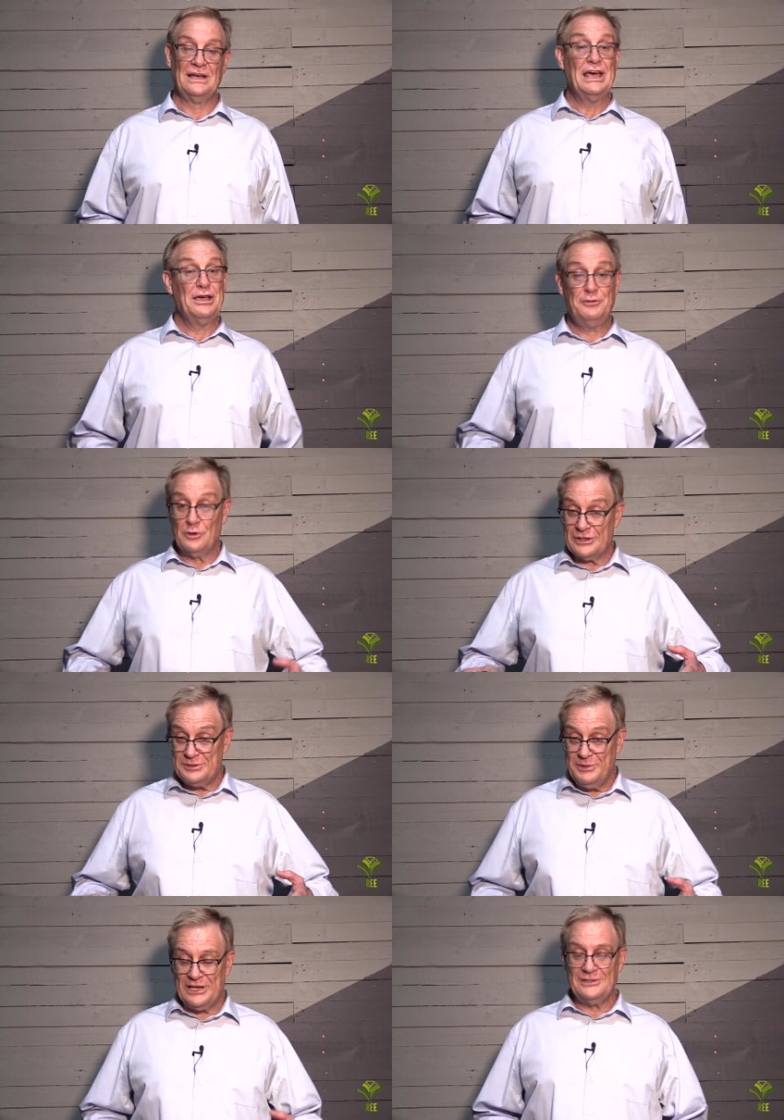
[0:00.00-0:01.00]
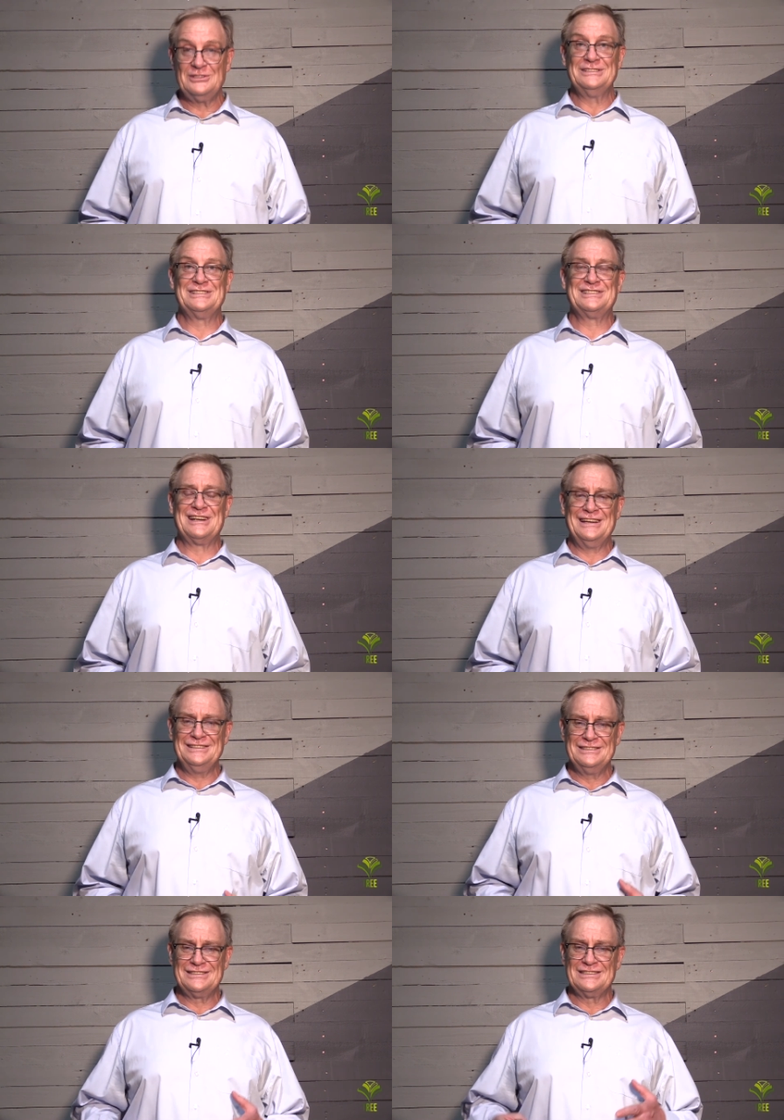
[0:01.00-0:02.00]
If you're experiencing
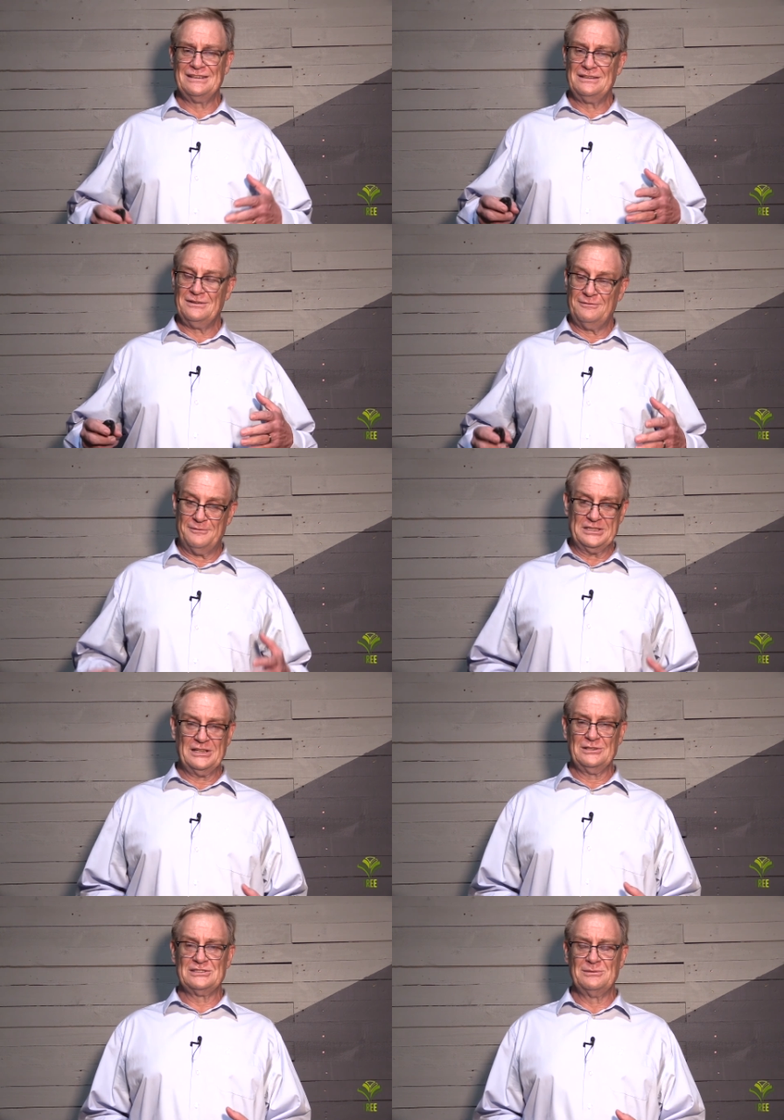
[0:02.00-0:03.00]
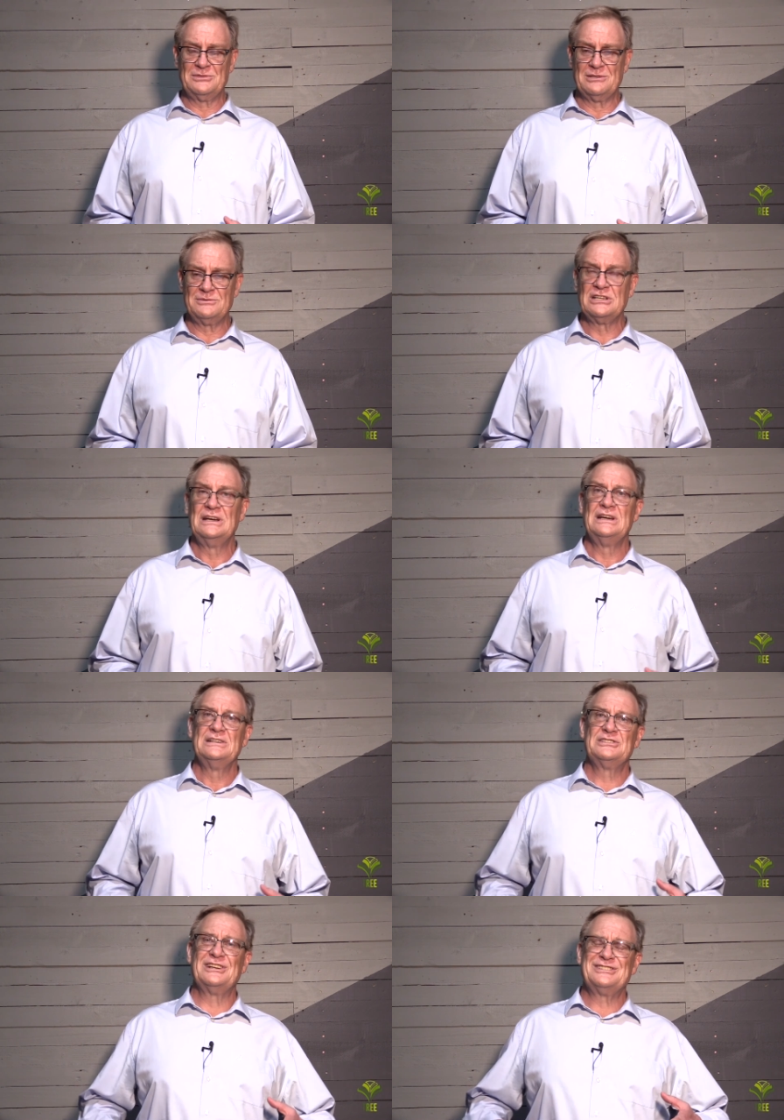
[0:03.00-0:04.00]
strains, physical symptoms
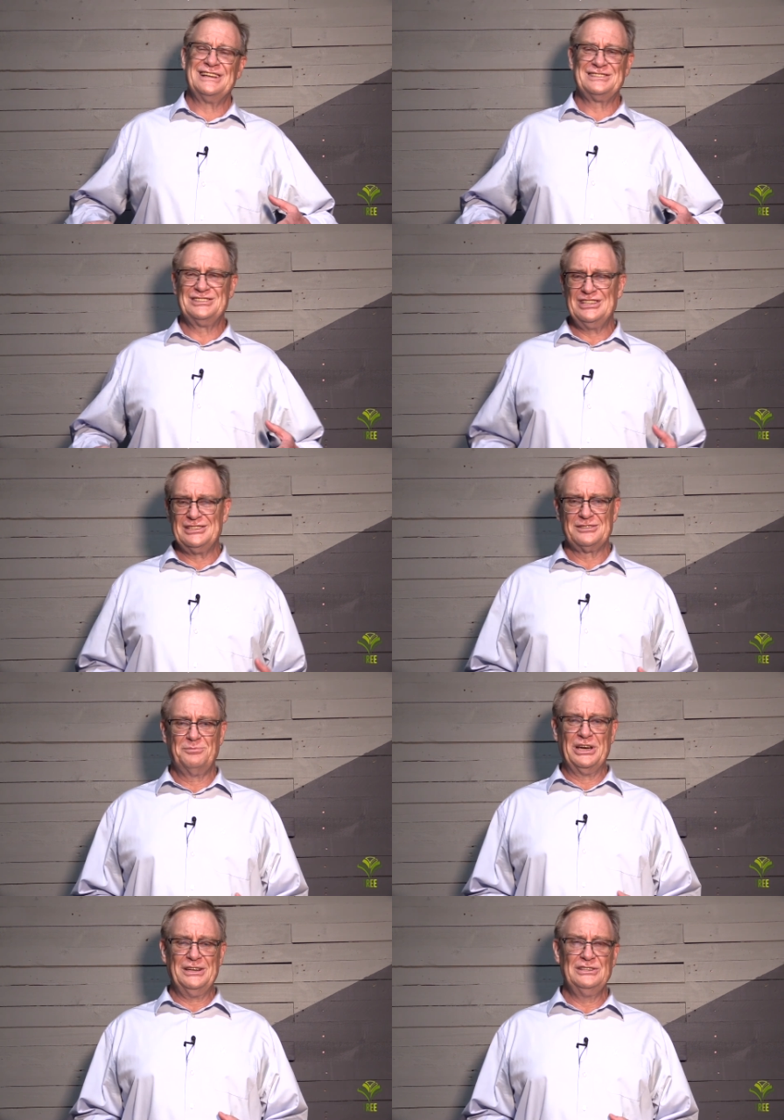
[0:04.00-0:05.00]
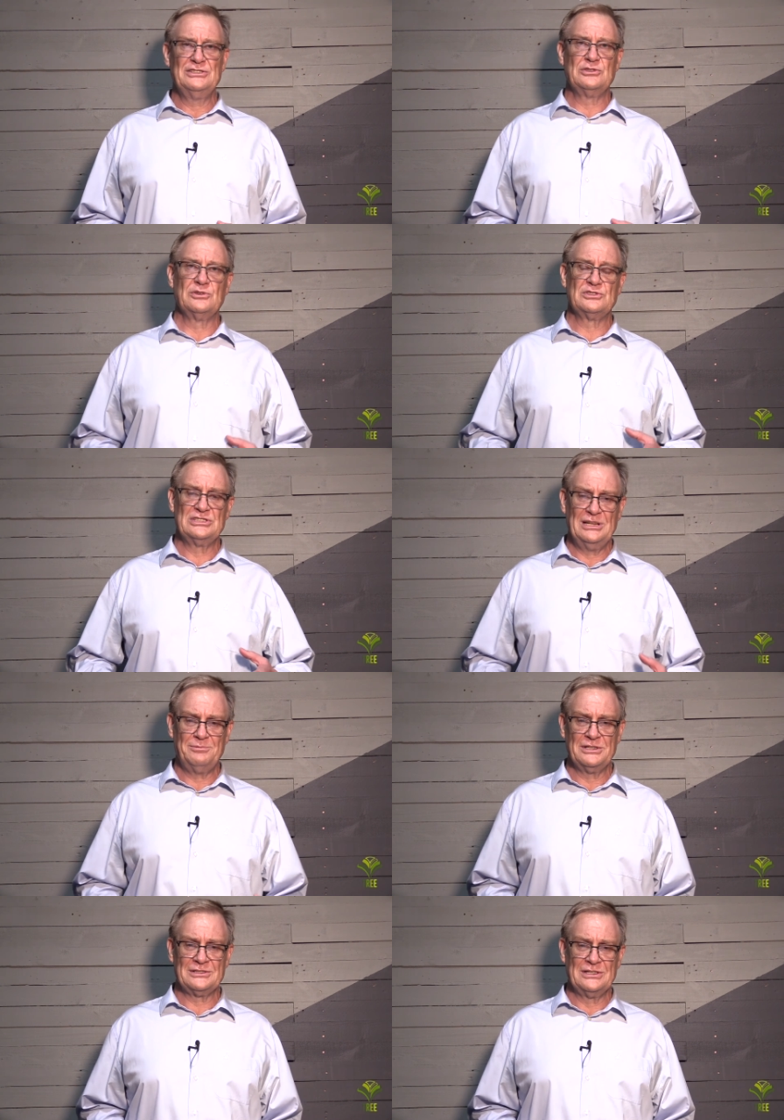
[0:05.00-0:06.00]
such as chest pains or
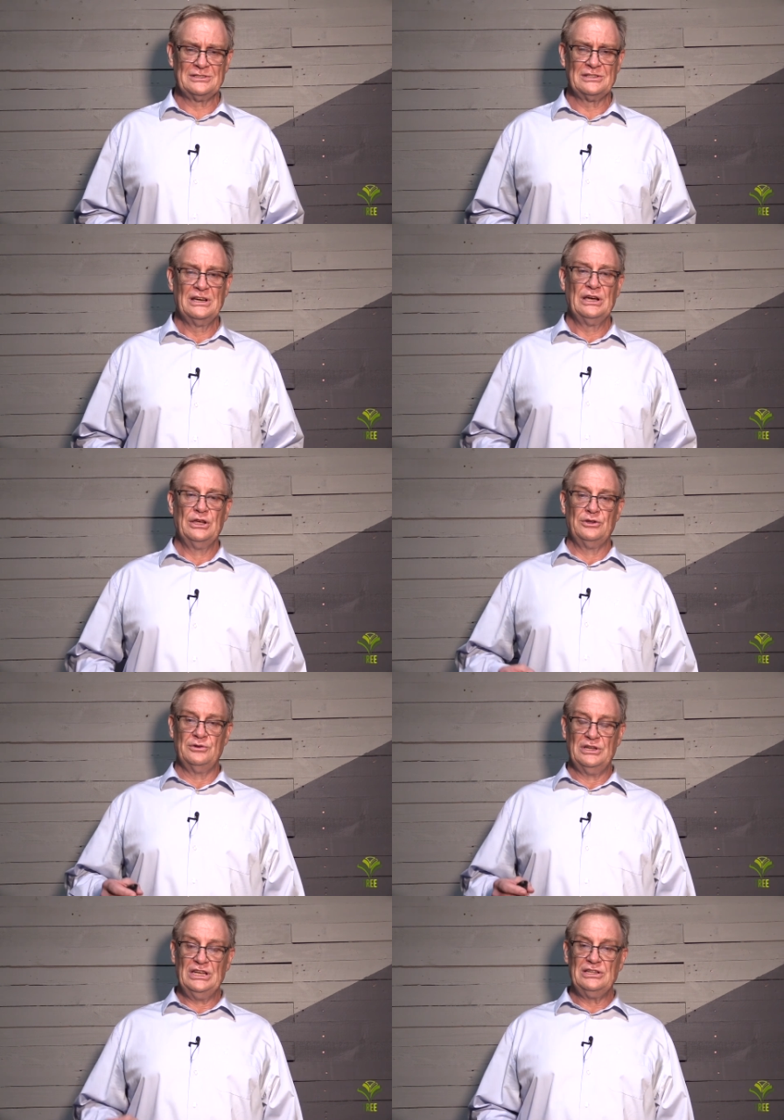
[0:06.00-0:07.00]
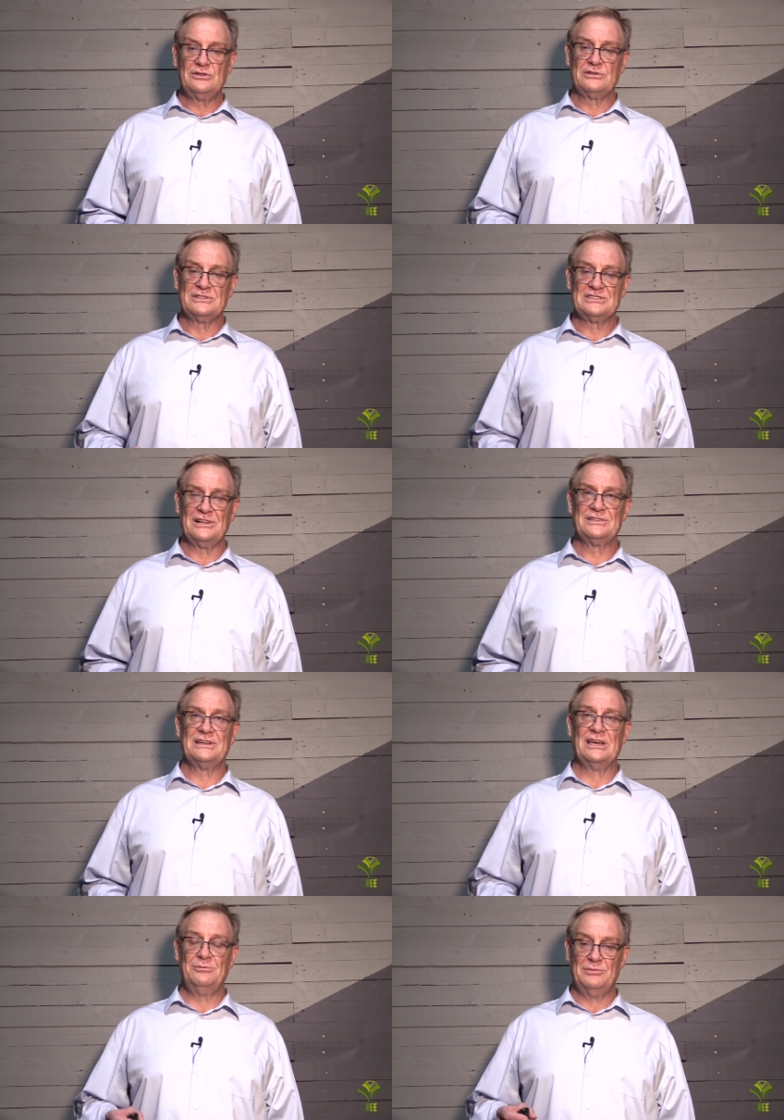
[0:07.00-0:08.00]
sleeplessness, you need to consult
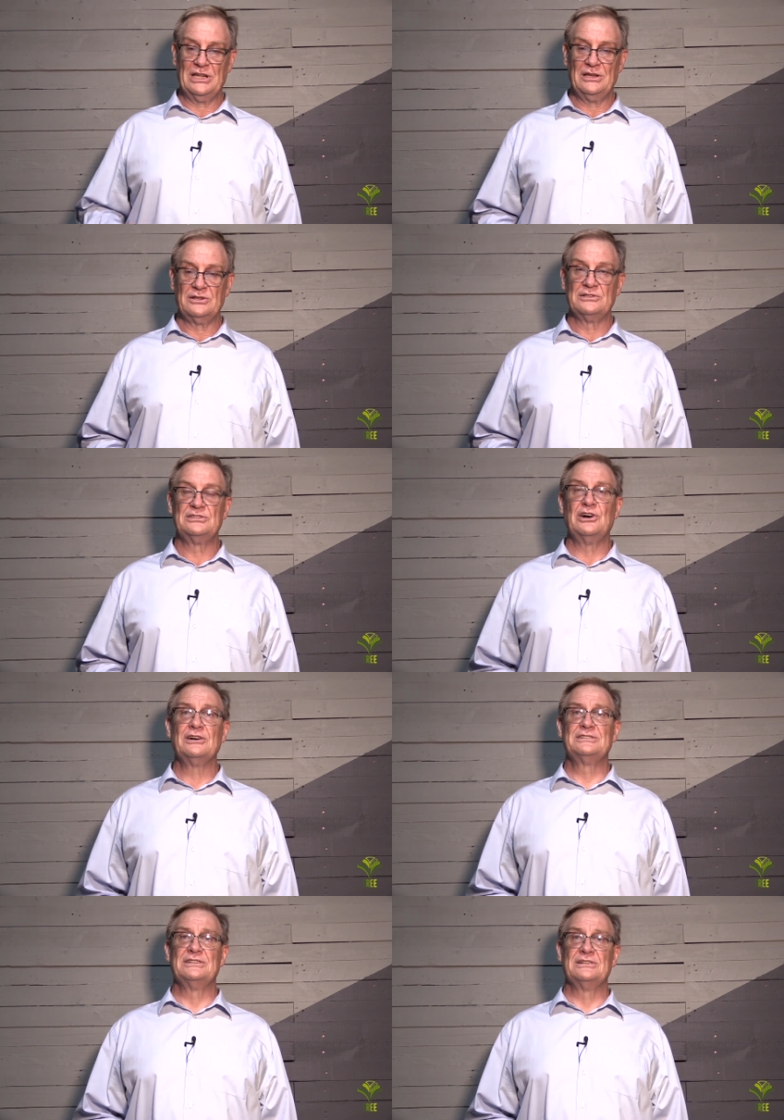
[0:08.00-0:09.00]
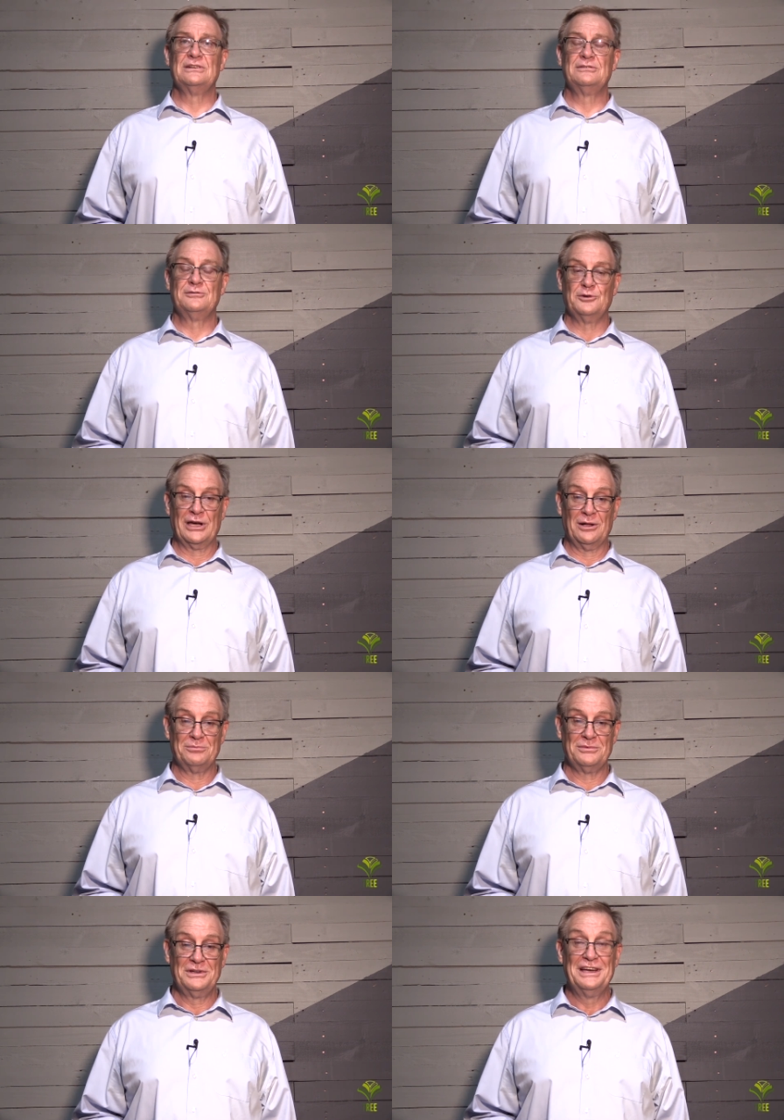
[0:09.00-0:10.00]
a medical doctor for help.
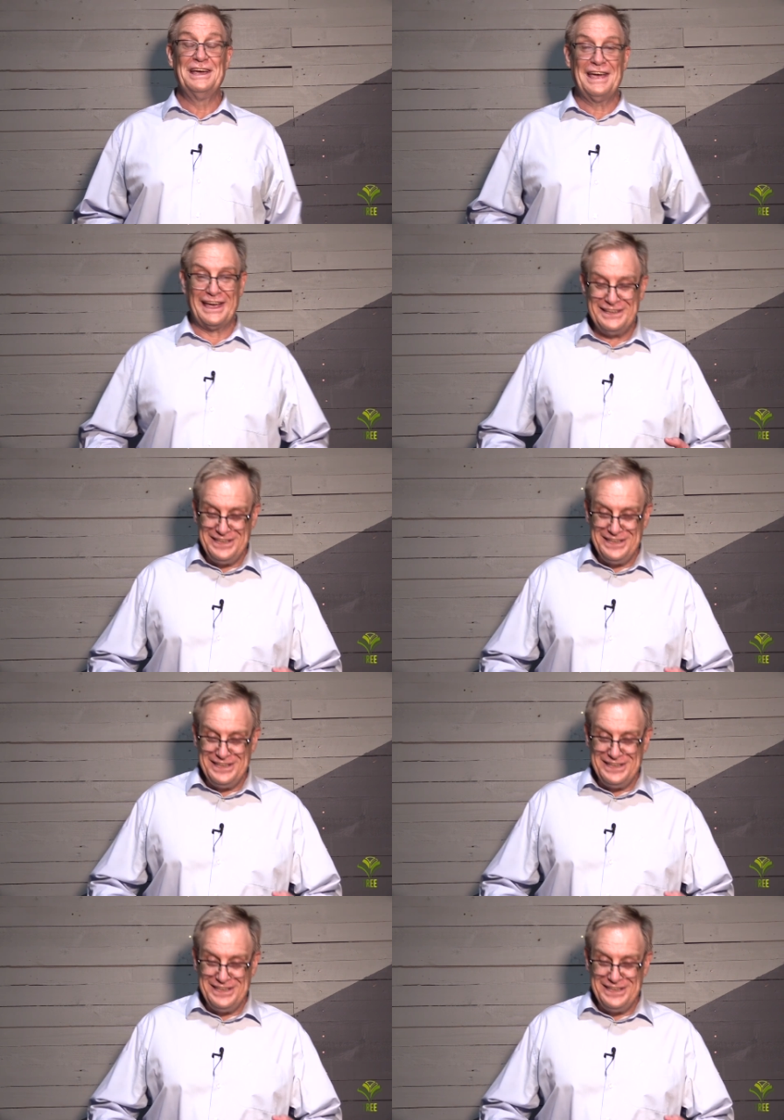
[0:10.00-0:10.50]
And